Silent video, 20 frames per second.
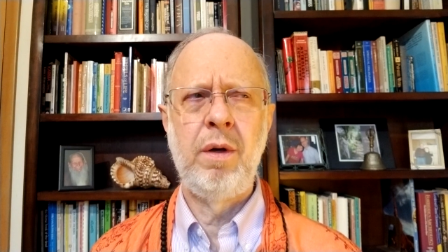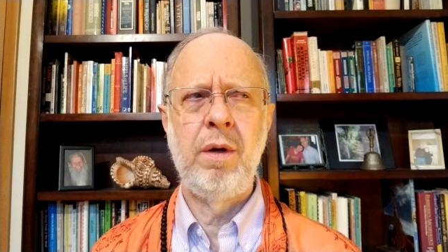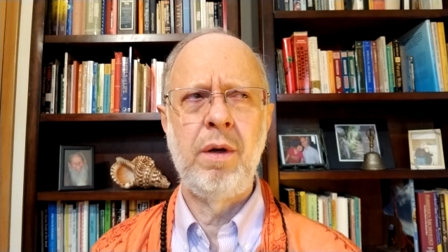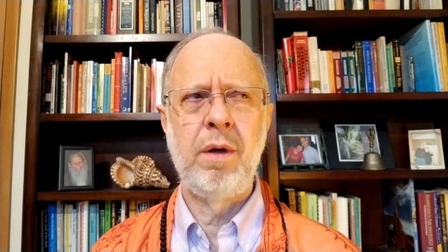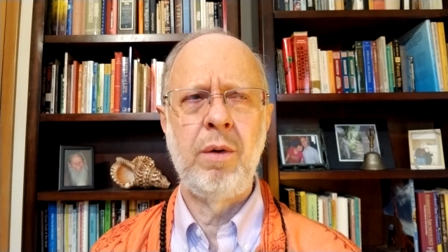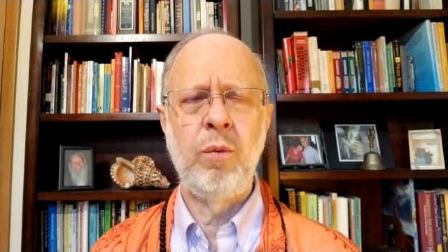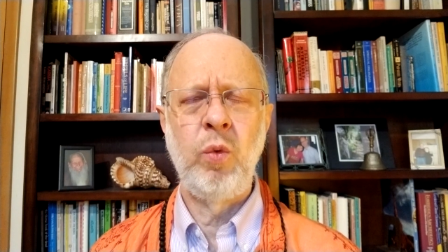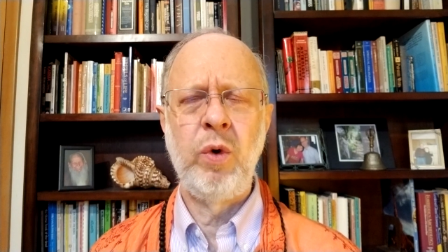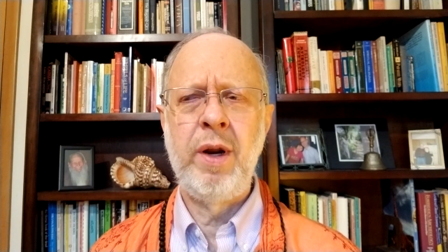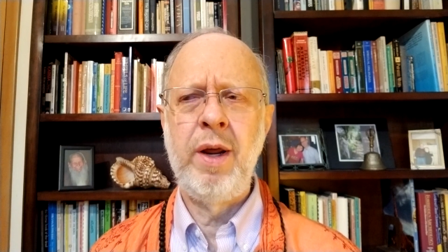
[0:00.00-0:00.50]

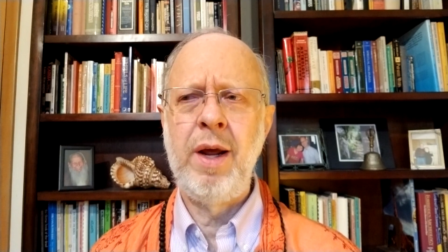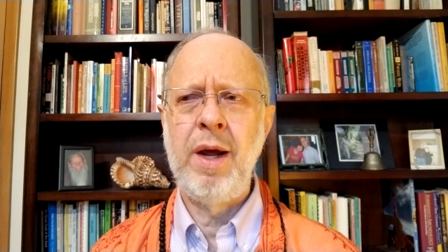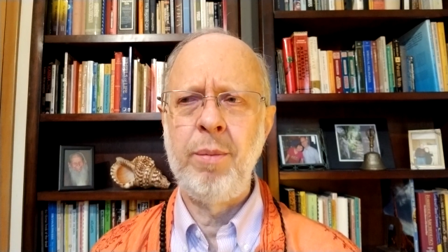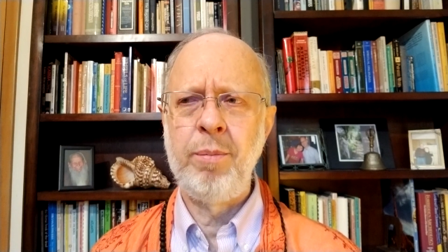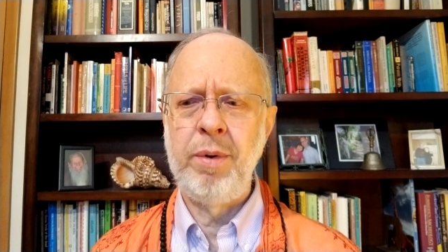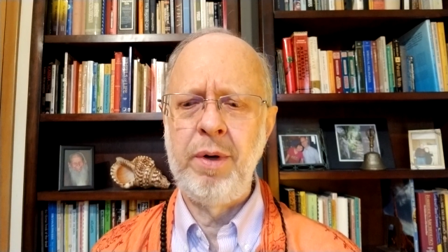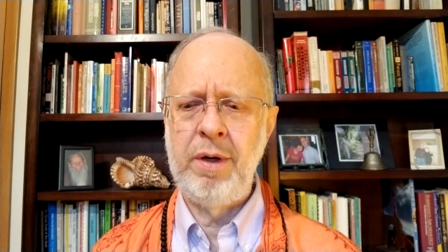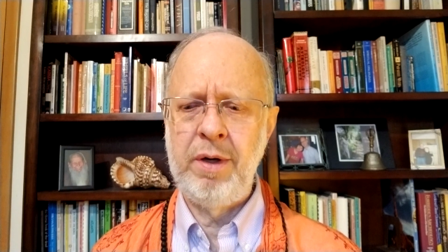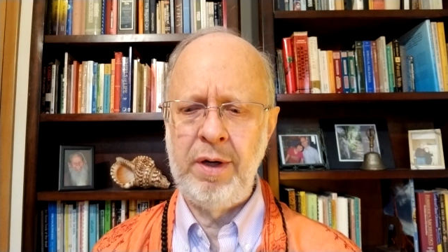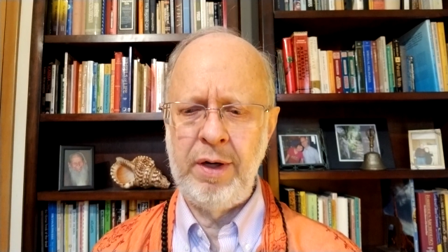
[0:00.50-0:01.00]
what
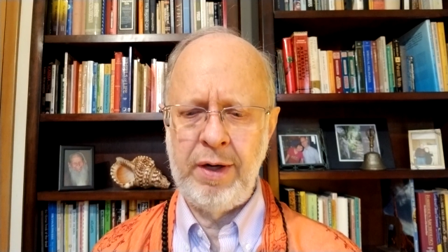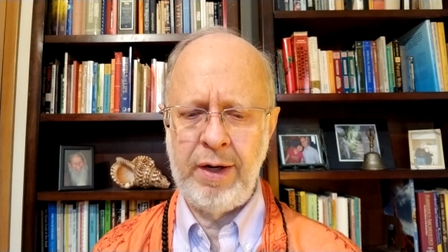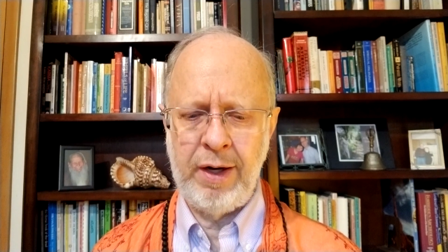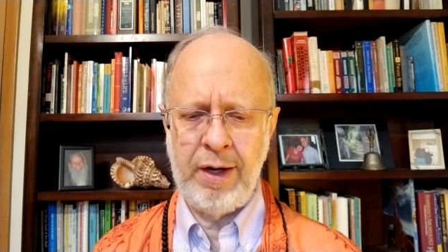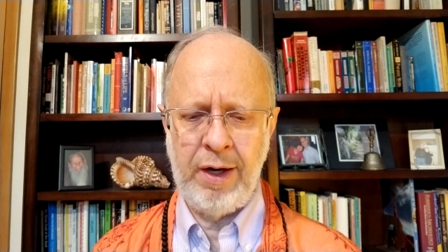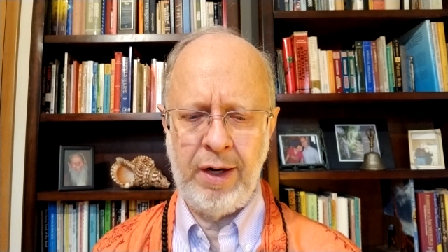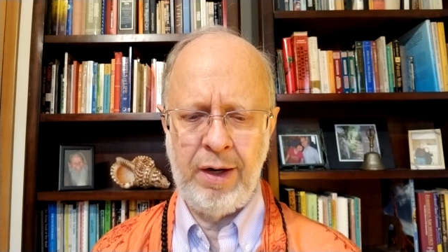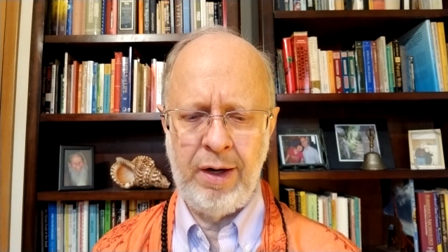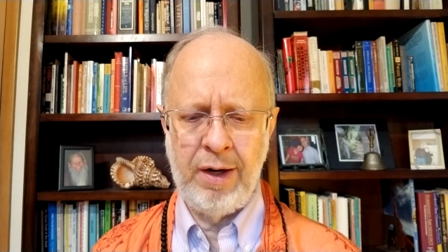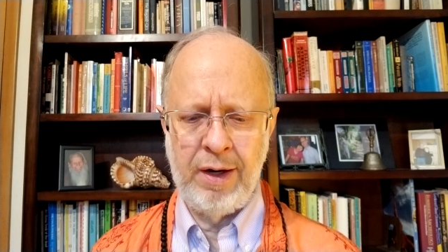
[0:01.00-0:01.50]
happened
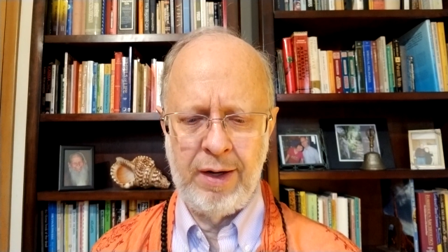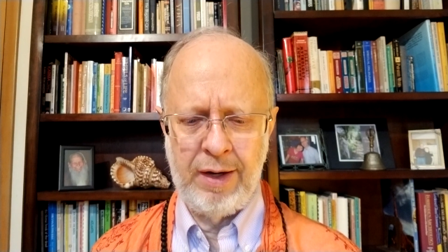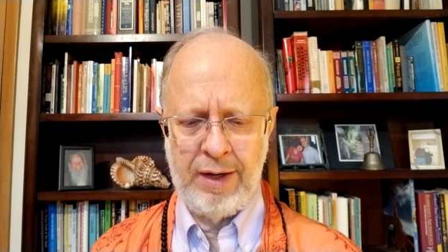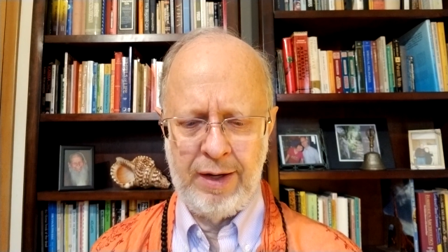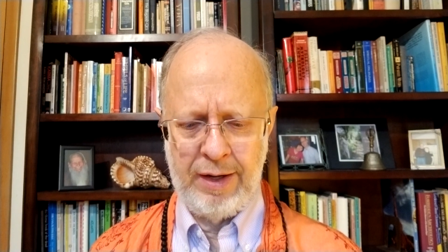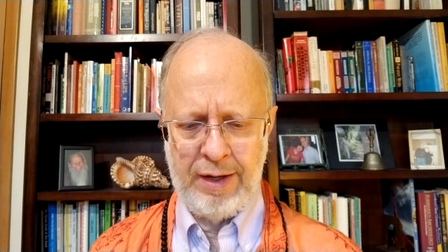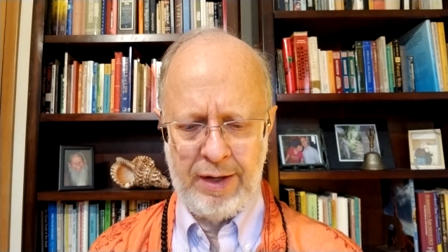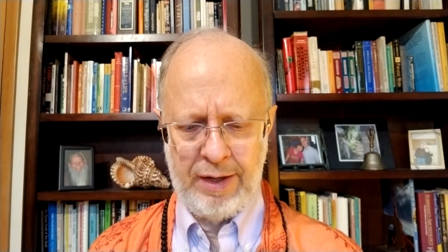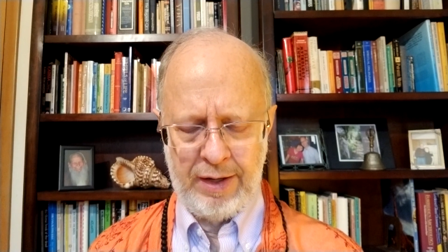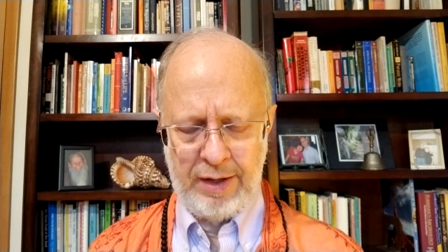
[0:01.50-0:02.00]
today
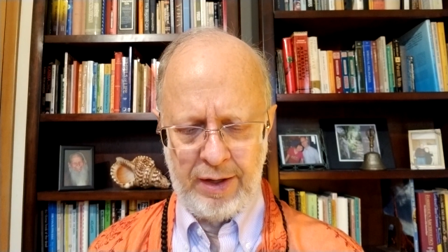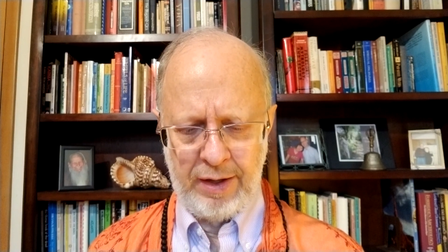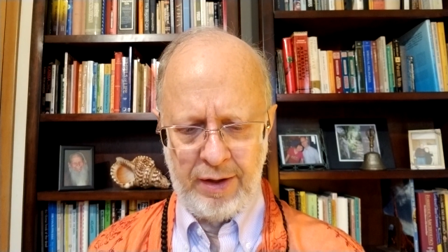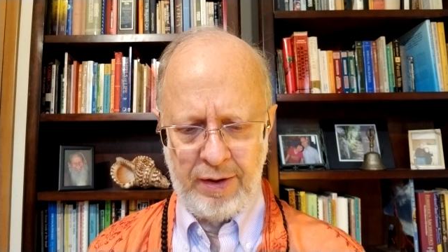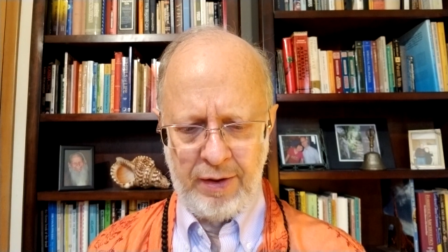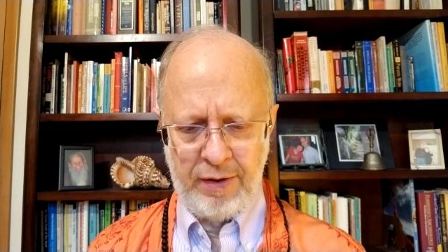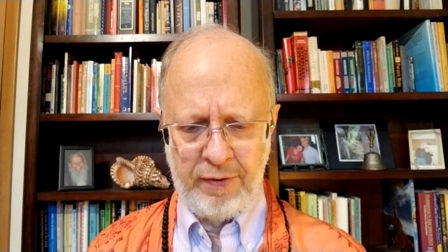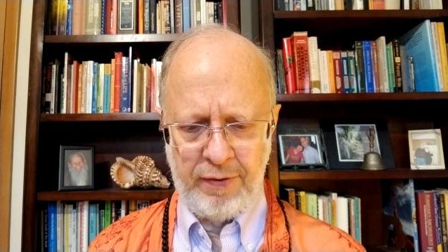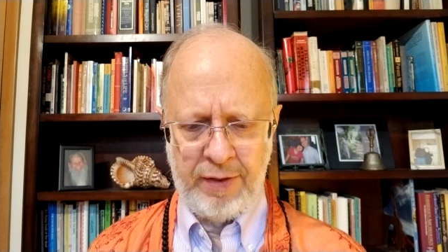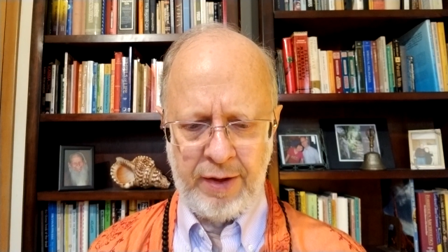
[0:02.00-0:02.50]

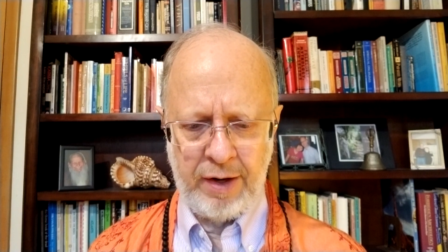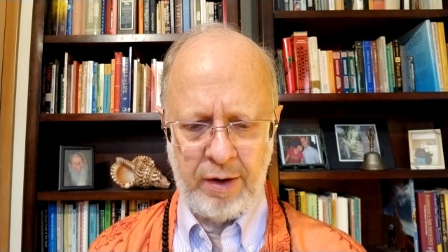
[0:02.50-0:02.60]
that